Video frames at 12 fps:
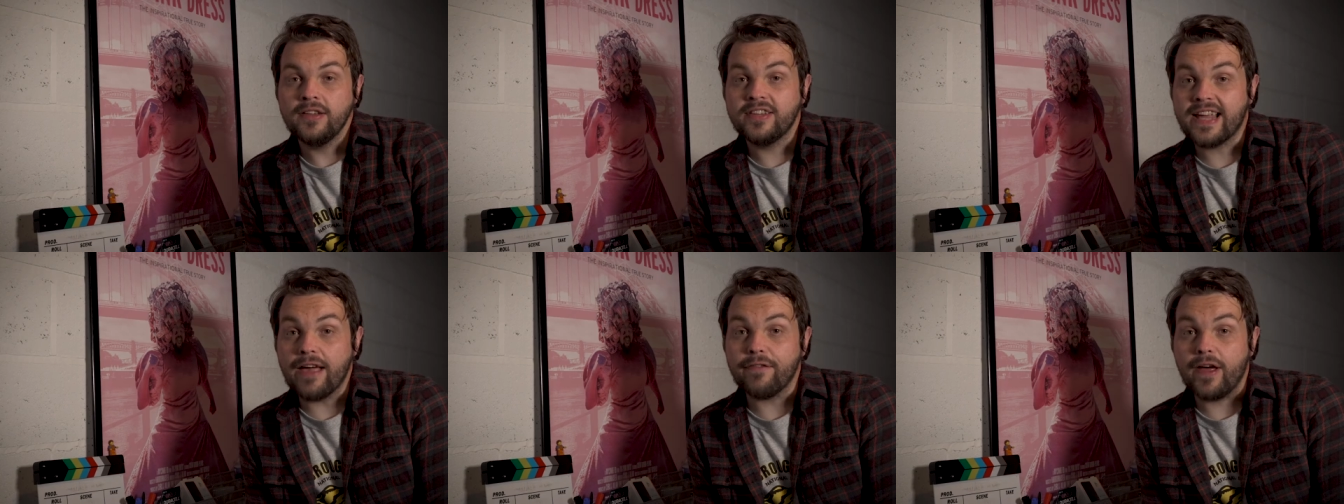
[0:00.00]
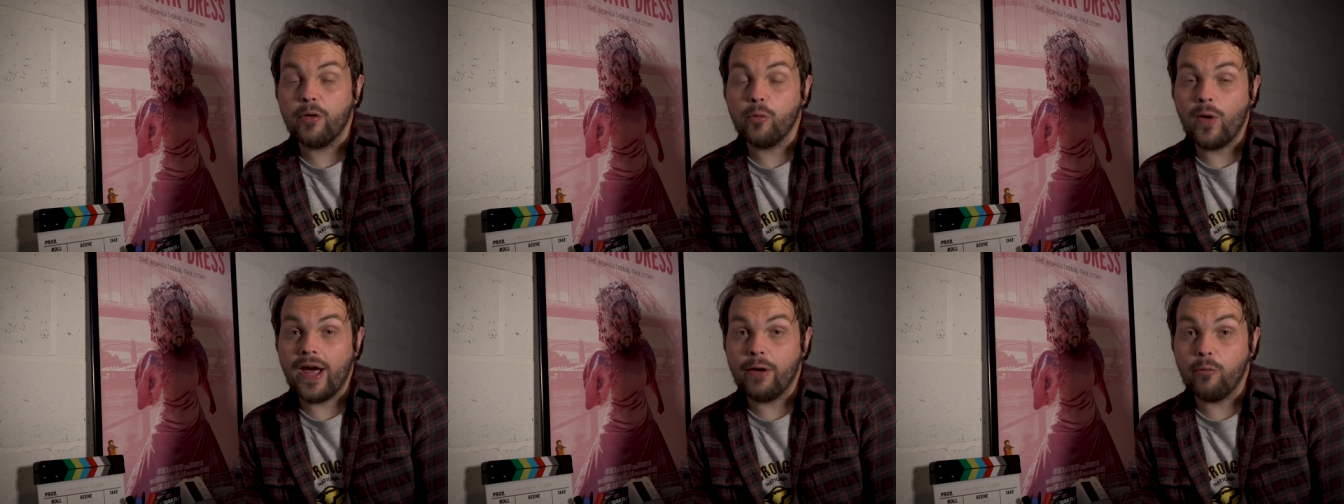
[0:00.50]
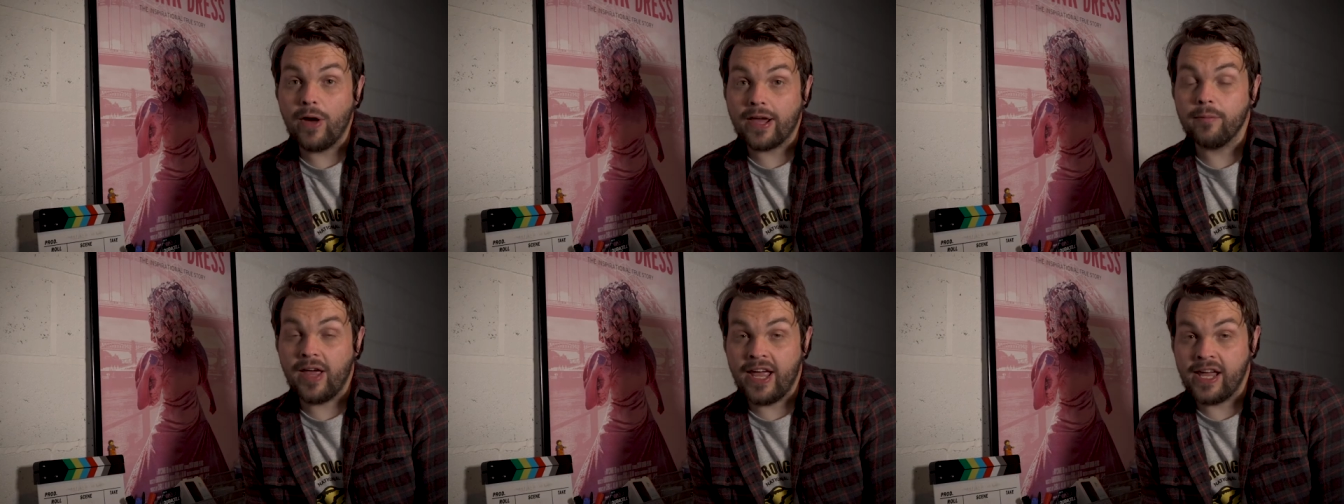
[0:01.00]
Together, we're
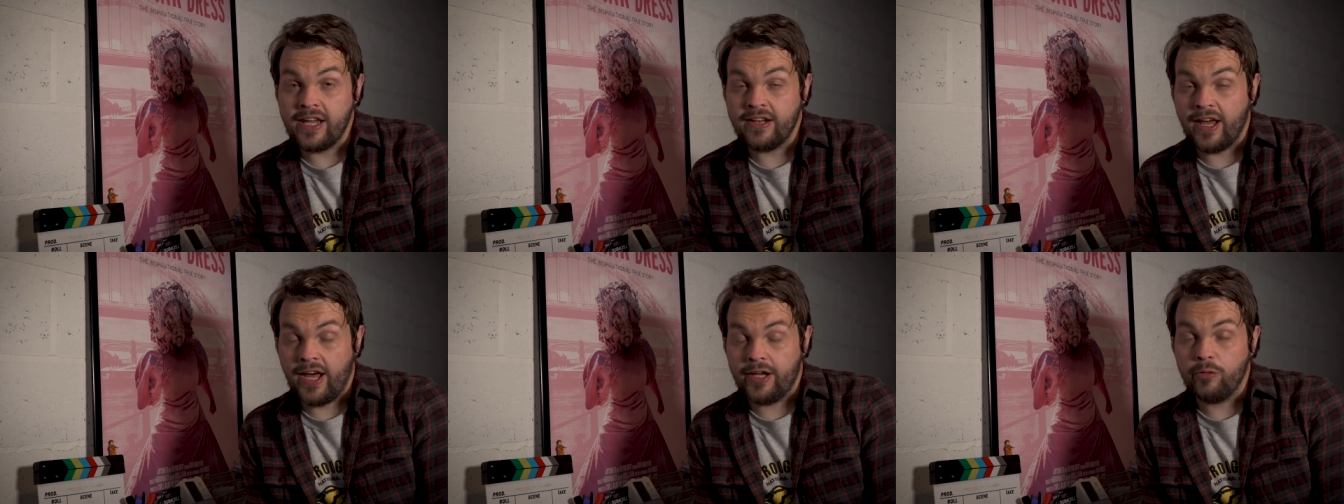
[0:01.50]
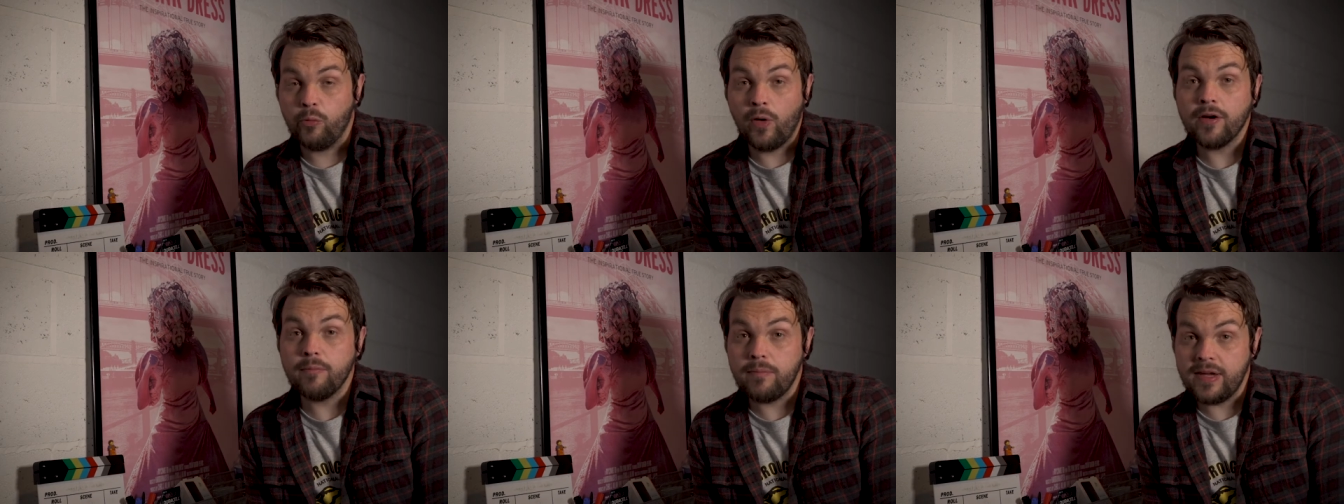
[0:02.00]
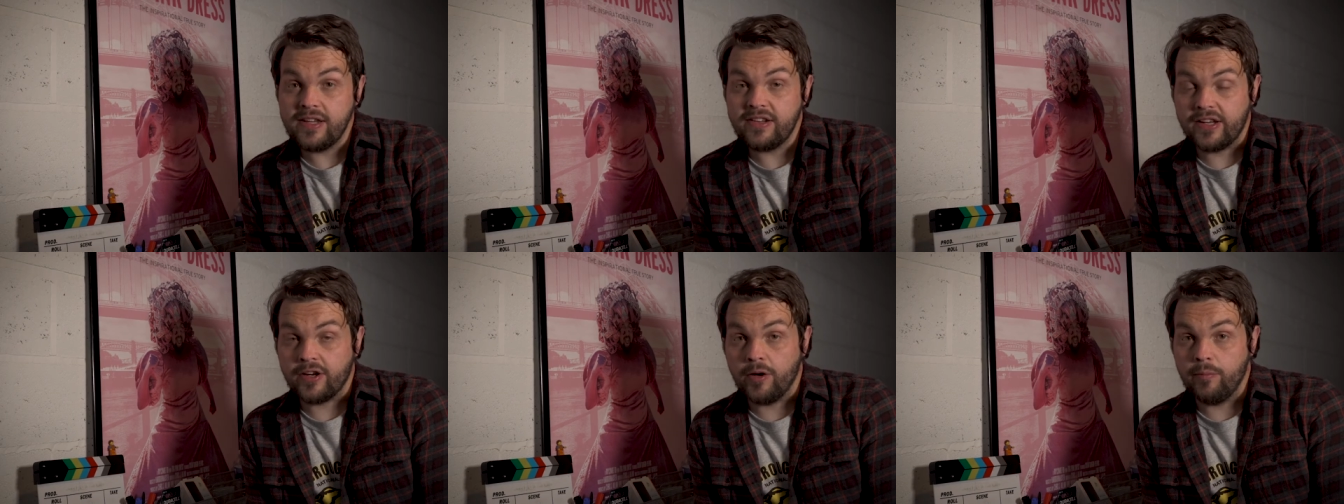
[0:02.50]
Wycombe 89. We're a
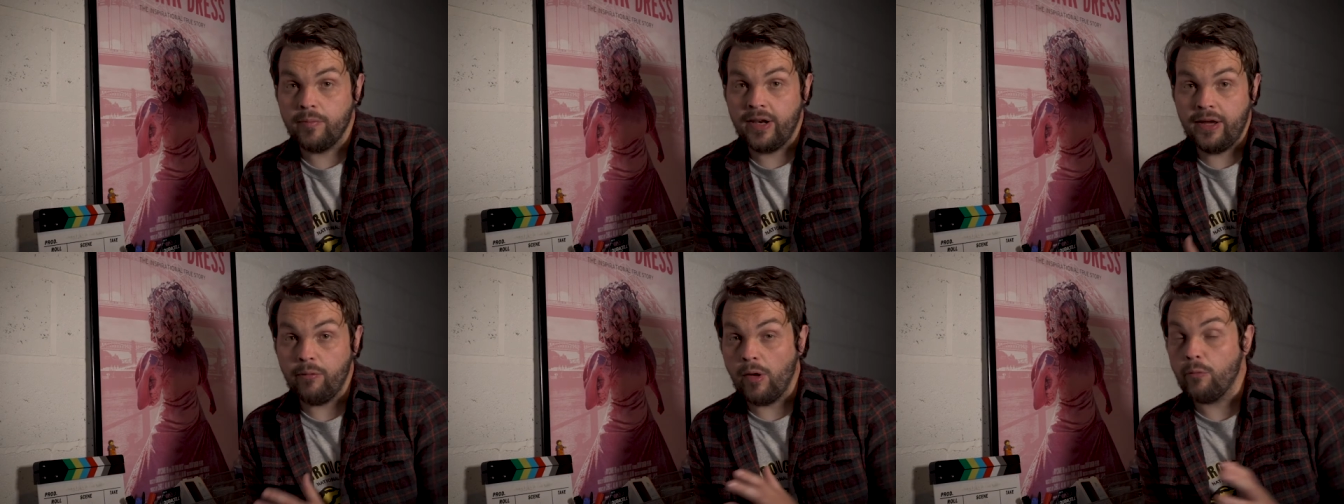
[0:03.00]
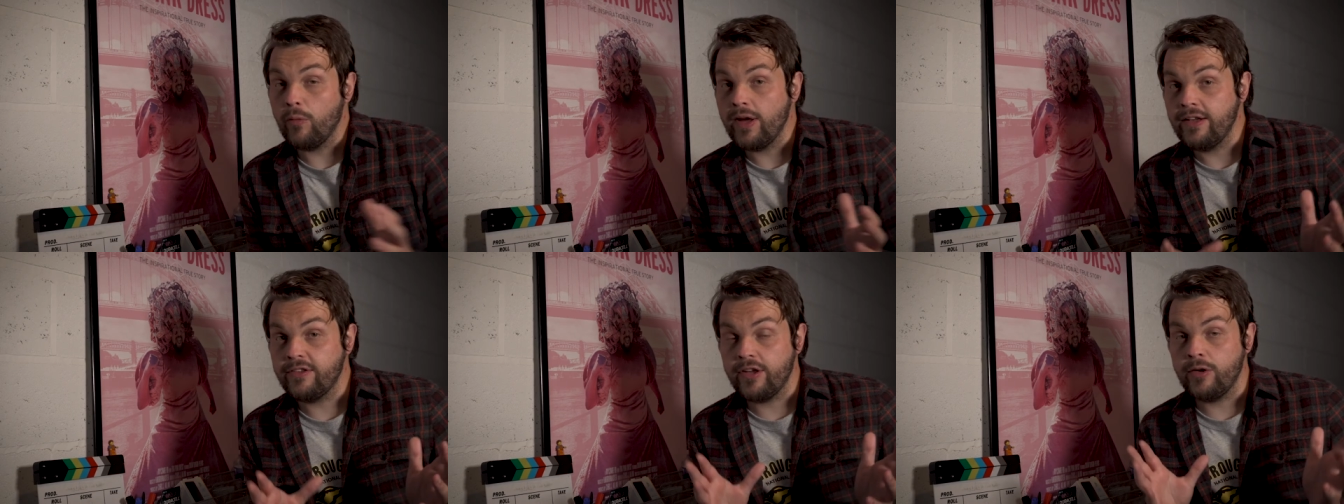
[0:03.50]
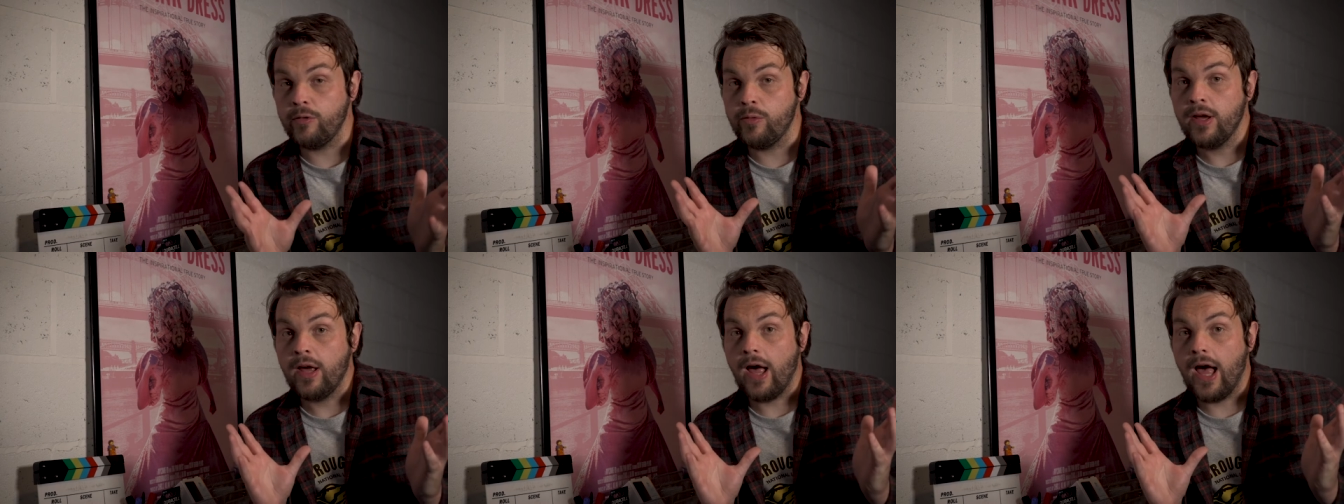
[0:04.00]
media company and we do
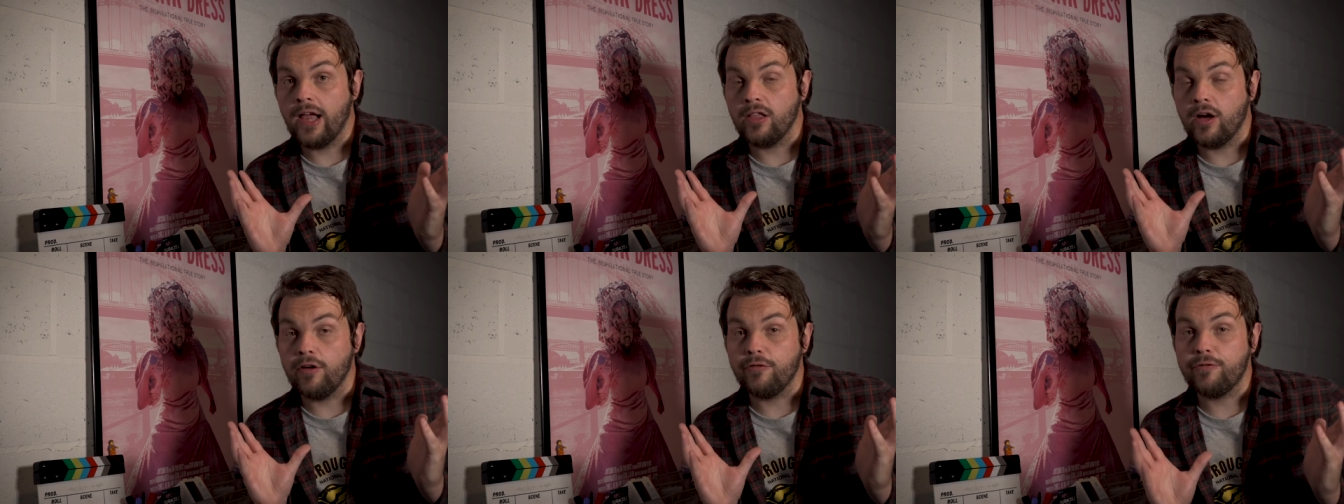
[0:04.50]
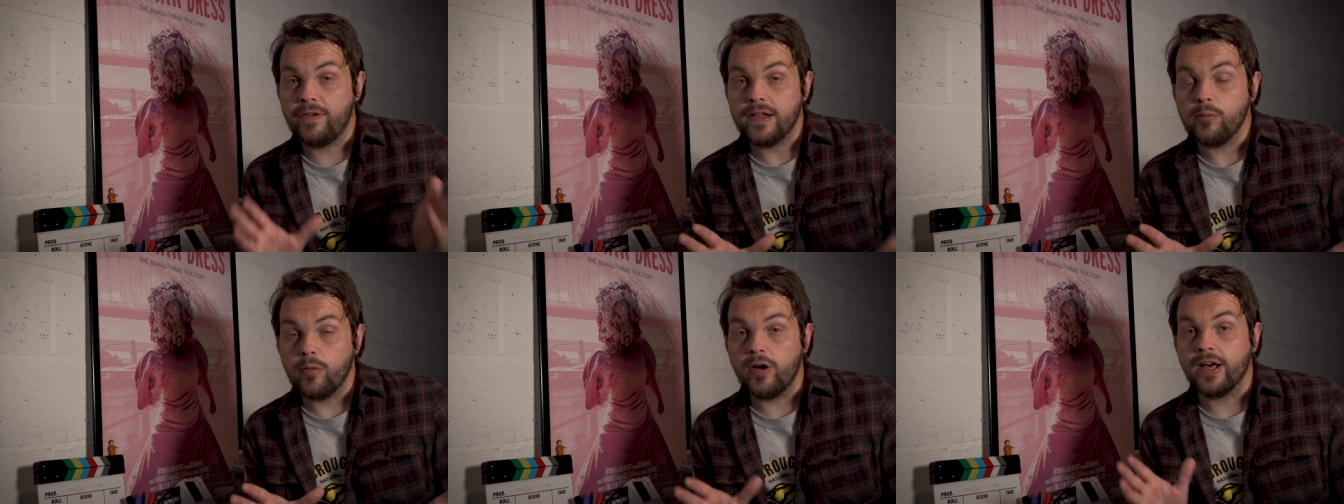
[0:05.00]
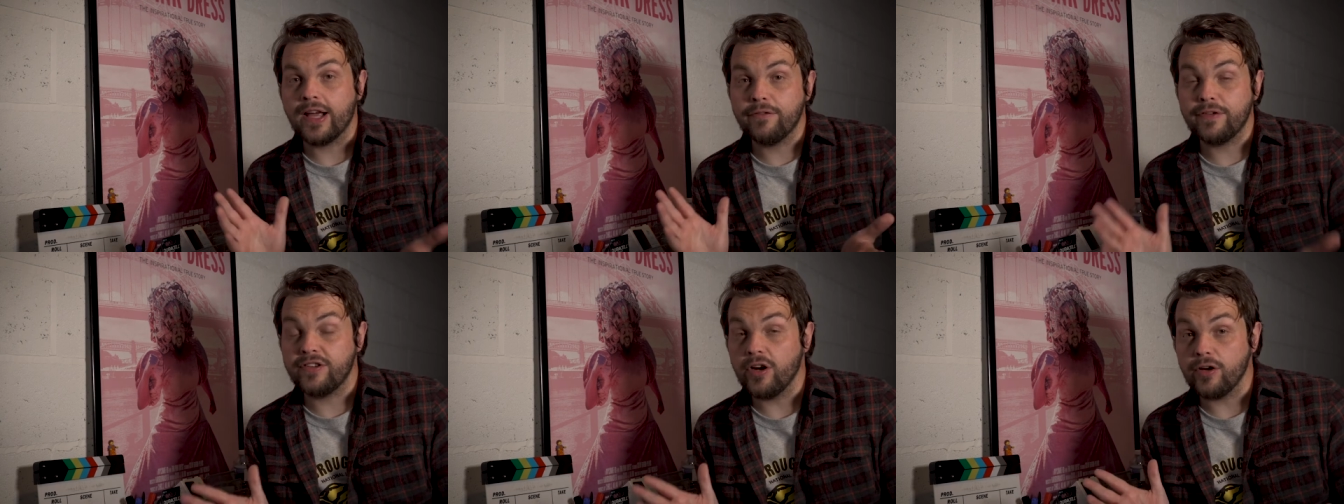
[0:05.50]
a lot of film work and
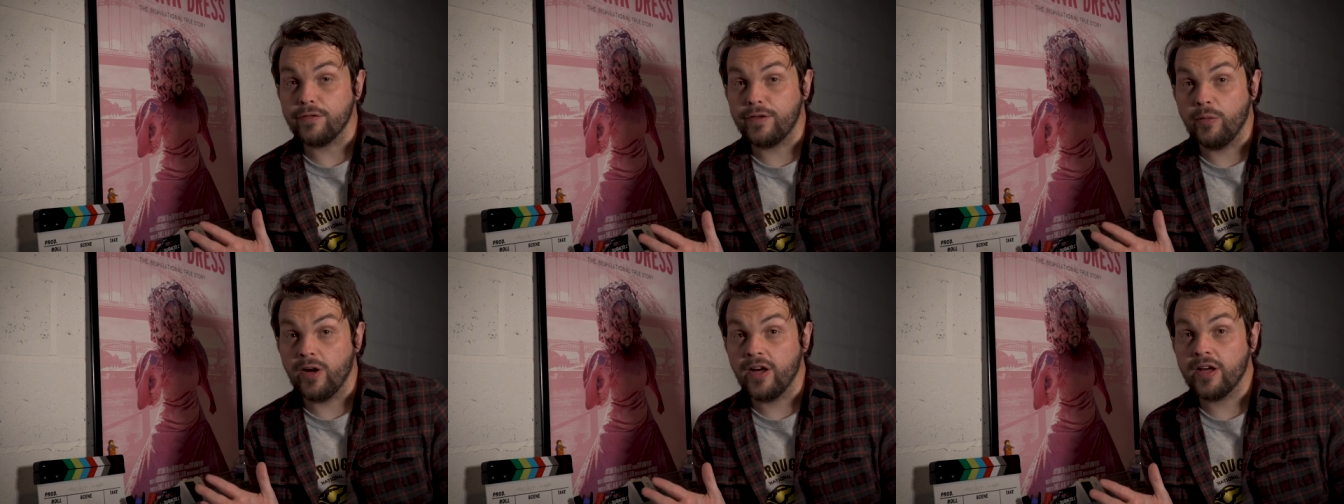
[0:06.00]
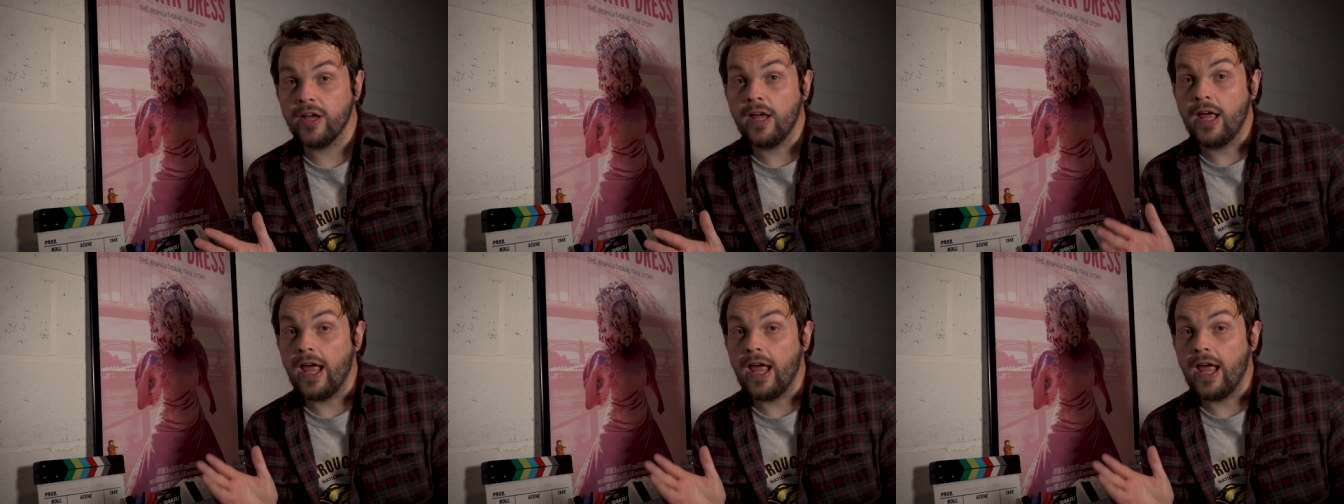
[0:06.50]
photography work.